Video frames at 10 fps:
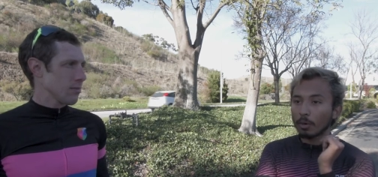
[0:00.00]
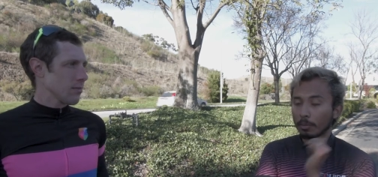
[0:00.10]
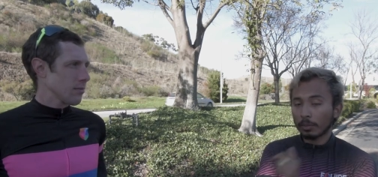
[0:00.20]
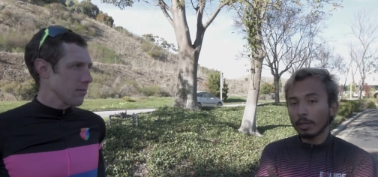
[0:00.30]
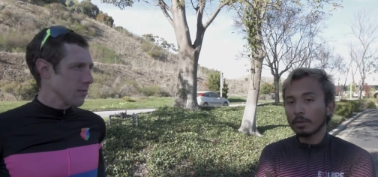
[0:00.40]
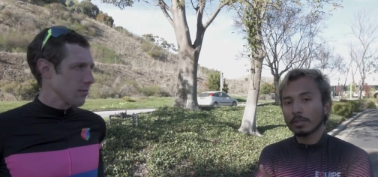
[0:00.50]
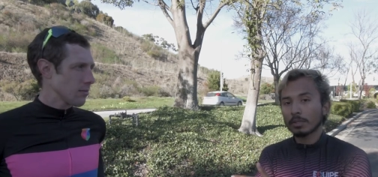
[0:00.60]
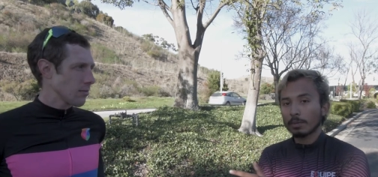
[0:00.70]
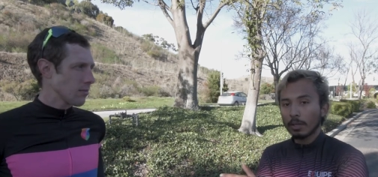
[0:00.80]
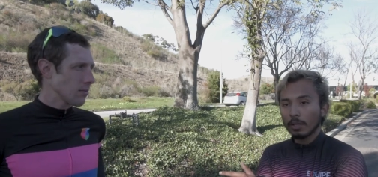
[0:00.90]
Speaker 1: warm
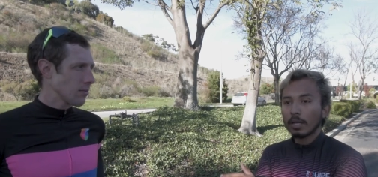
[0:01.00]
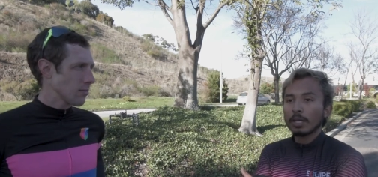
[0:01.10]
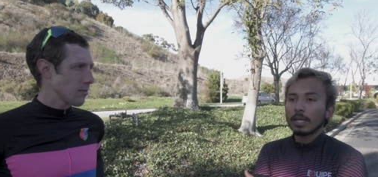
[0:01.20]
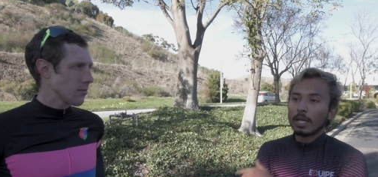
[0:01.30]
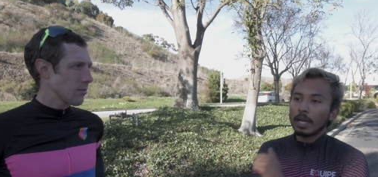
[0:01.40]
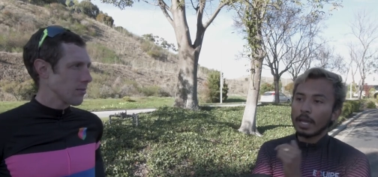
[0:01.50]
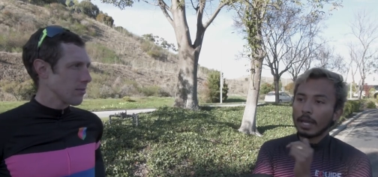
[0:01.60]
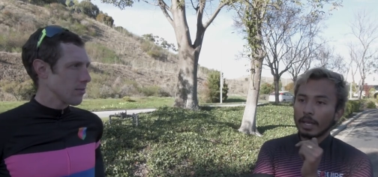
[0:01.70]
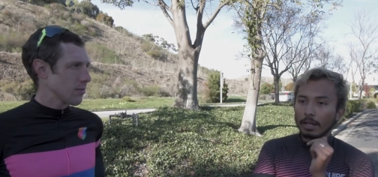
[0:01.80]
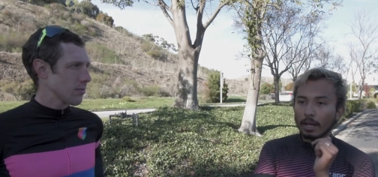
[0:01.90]
clothes as well,
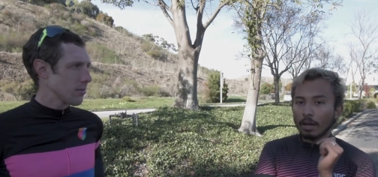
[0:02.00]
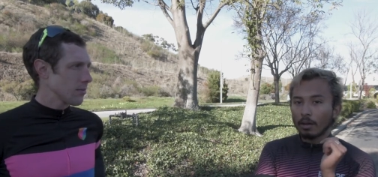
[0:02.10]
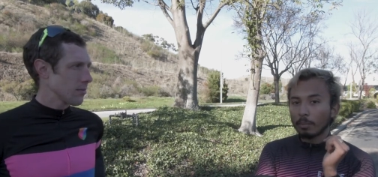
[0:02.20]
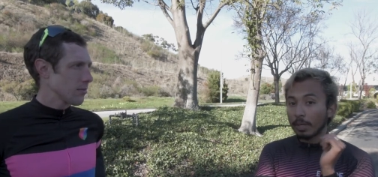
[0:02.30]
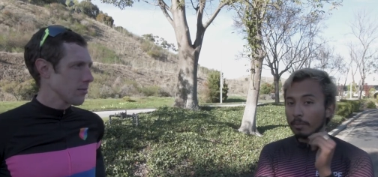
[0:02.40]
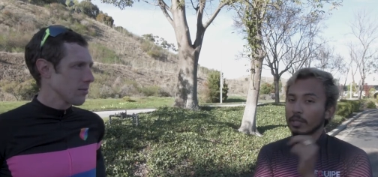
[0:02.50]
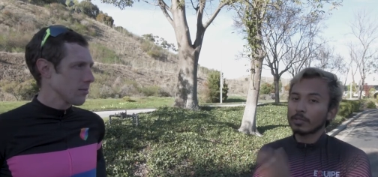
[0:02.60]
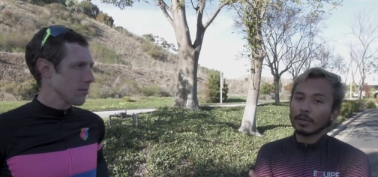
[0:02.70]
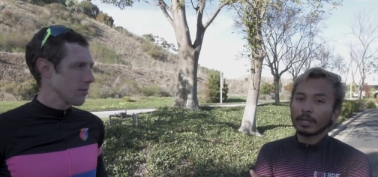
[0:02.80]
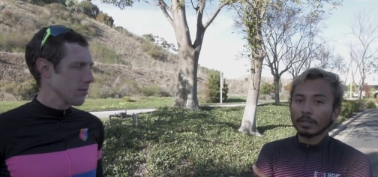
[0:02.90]
and I'll bring my
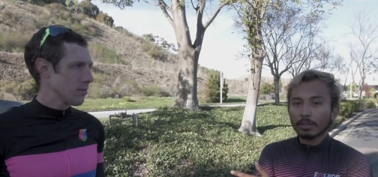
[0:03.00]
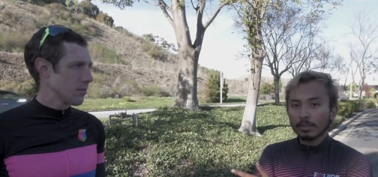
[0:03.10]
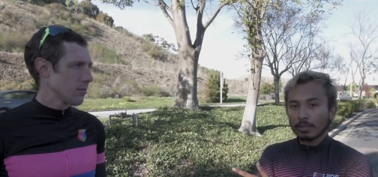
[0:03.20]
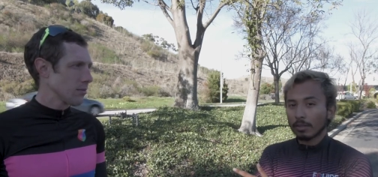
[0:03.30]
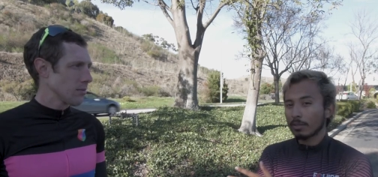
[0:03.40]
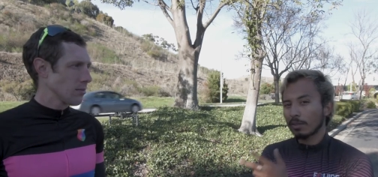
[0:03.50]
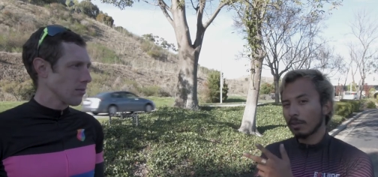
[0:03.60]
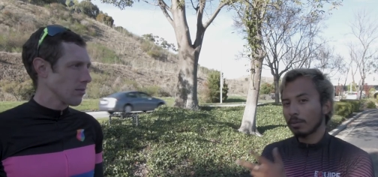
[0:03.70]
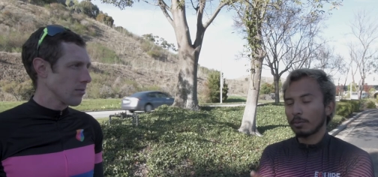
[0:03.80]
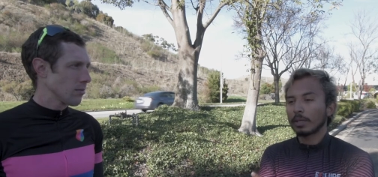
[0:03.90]
trainer. So those are
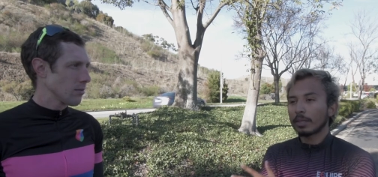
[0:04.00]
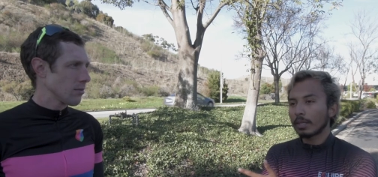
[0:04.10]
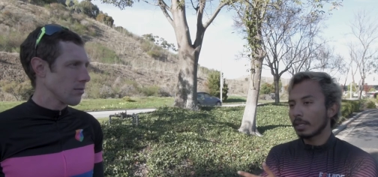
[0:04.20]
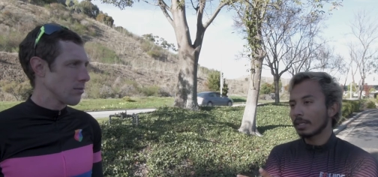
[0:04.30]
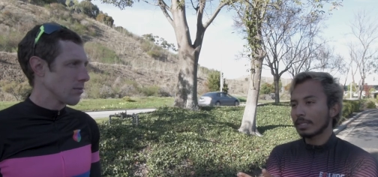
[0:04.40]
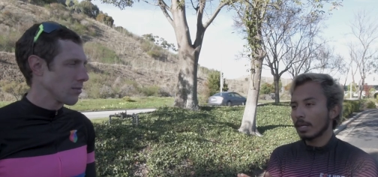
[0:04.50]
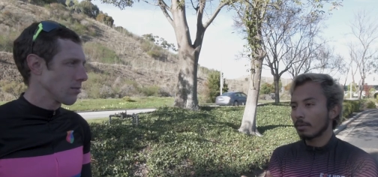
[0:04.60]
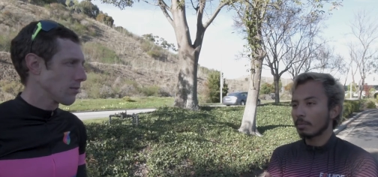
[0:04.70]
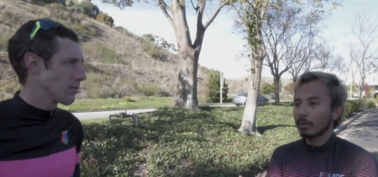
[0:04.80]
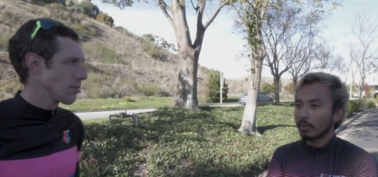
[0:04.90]
the three things that
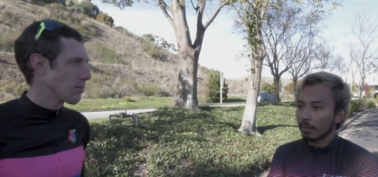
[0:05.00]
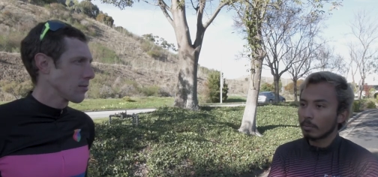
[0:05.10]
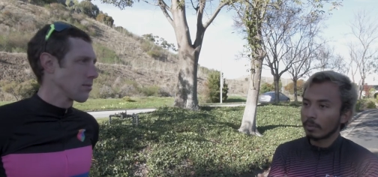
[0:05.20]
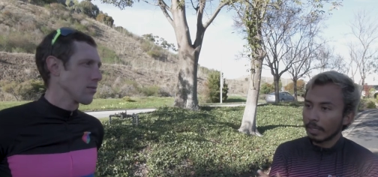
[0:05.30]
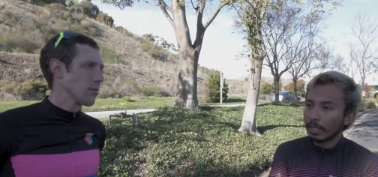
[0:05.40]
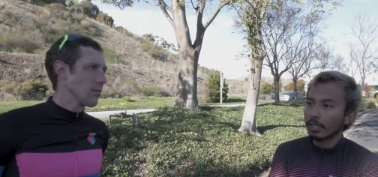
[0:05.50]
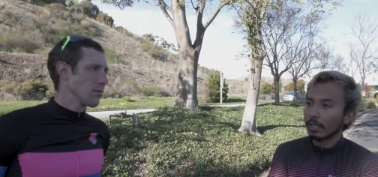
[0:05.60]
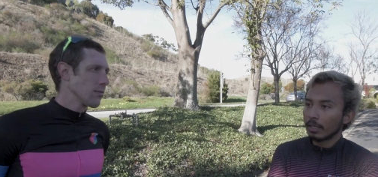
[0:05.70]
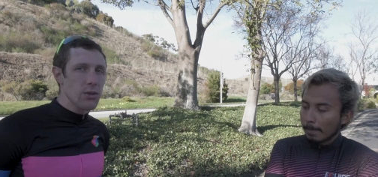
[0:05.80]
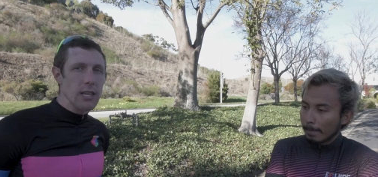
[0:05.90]
I would probably bring.
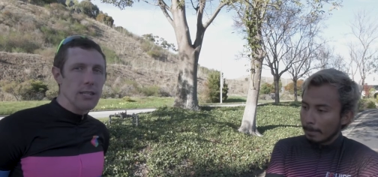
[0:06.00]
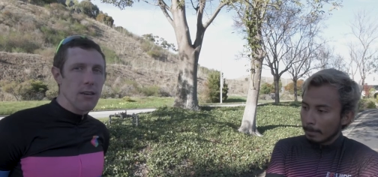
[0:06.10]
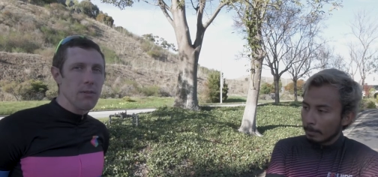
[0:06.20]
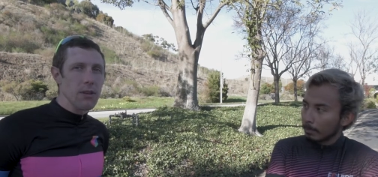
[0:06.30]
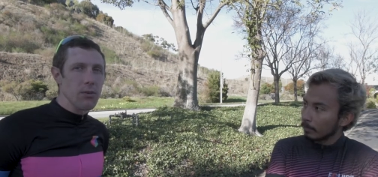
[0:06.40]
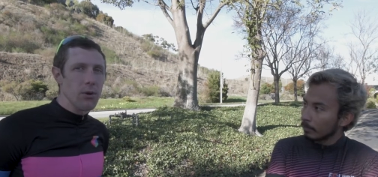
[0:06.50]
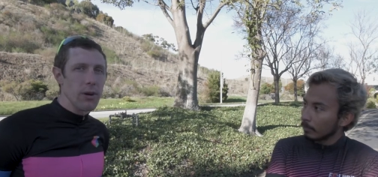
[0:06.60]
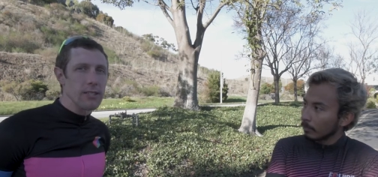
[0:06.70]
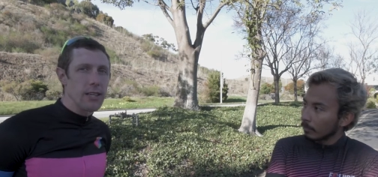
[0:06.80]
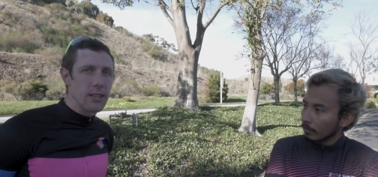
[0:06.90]
Speaker 2: So I think definitely for a
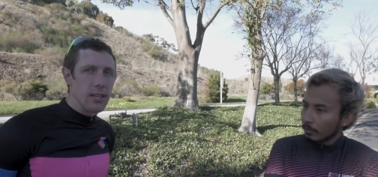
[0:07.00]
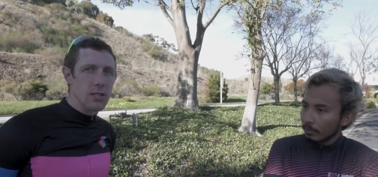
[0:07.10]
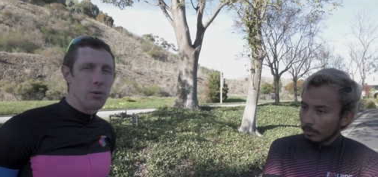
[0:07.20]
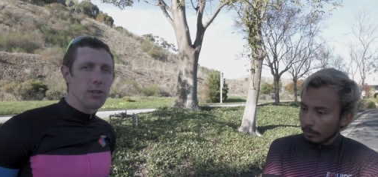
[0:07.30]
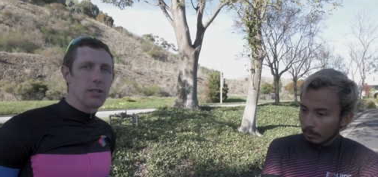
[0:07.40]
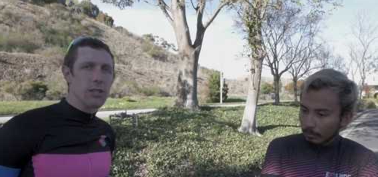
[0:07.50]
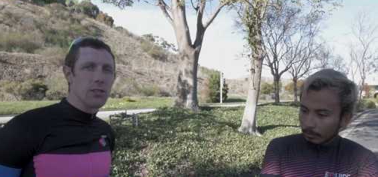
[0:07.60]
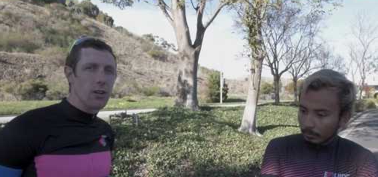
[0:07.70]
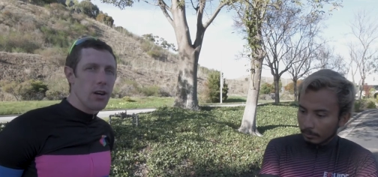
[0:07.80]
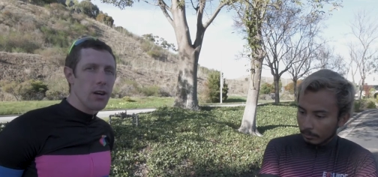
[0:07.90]
race like this where it's
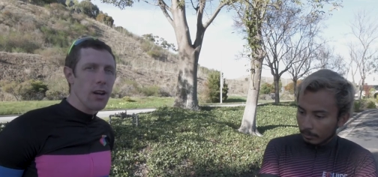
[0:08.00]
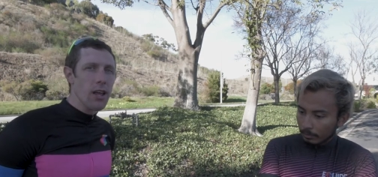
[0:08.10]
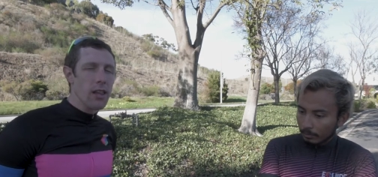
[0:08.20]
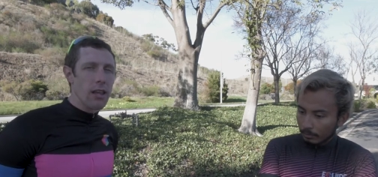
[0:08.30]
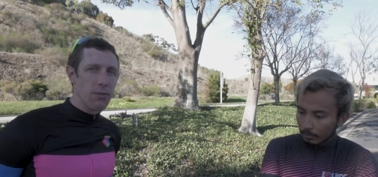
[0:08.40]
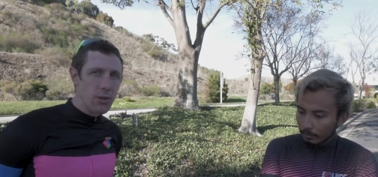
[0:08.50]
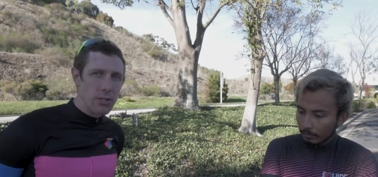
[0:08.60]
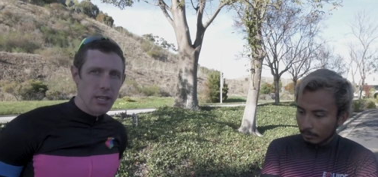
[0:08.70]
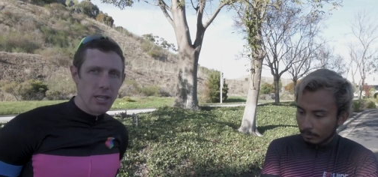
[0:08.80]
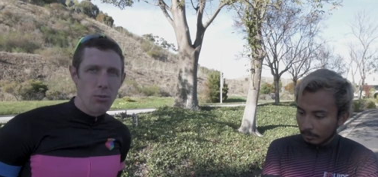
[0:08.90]
going to start like
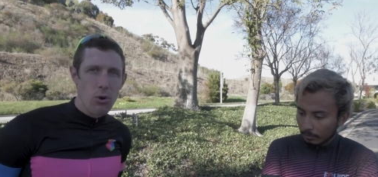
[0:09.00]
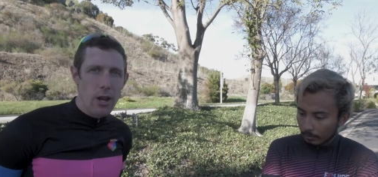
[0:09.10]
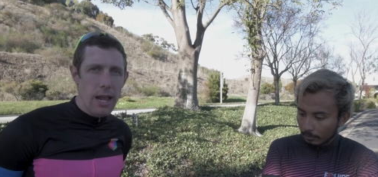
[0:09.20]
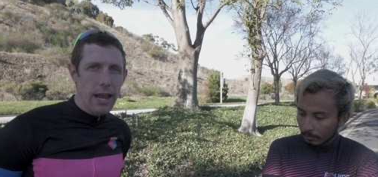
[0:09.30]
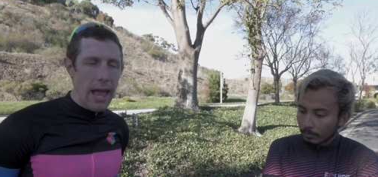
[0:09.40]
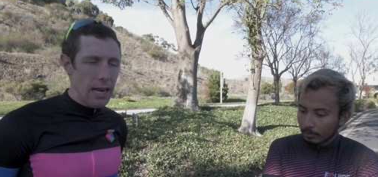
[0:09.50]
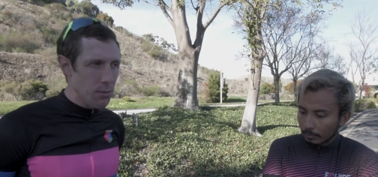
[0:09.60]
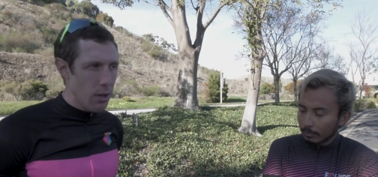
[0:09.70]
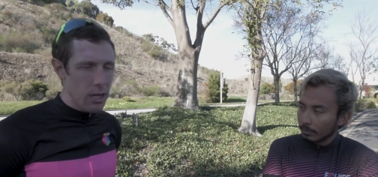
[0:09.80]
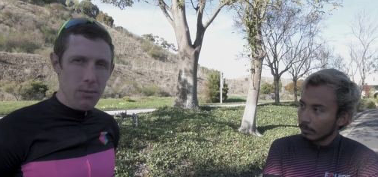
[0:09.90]
first thing in the morning and
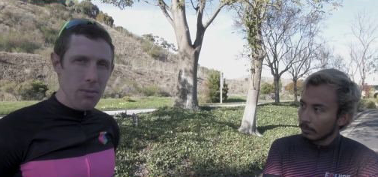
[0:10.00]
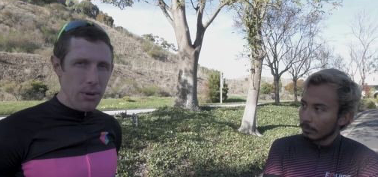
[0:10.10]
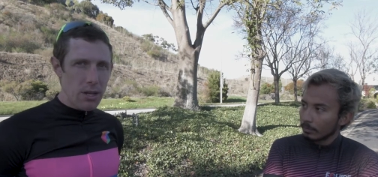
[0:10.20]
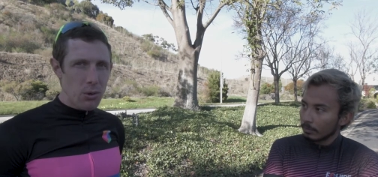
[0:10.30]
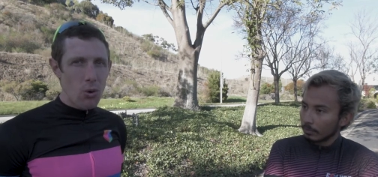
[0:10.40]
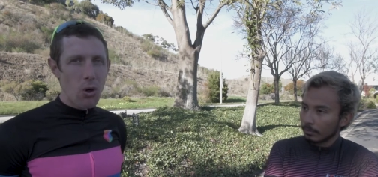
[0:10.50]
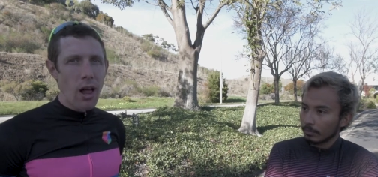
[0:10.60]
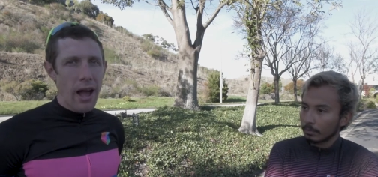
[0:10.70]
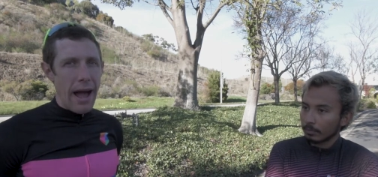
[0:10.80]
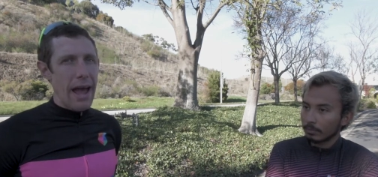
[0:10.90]
it's probably going to be pretty
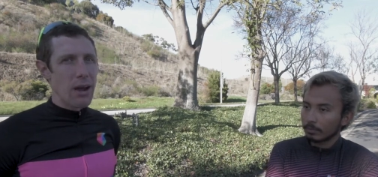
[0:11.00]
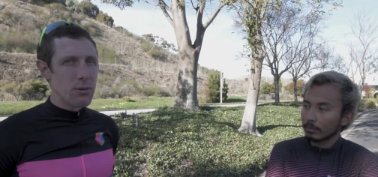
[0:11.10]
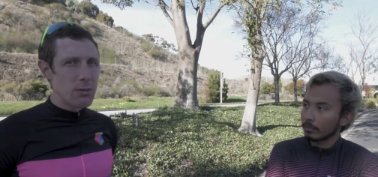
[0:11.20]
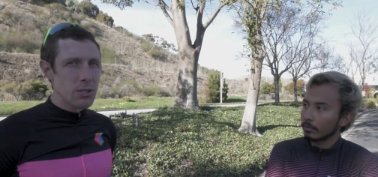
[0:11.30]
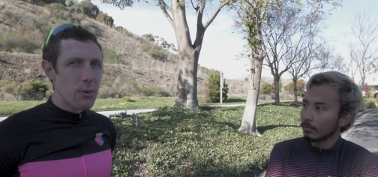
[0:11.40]
cool, I would much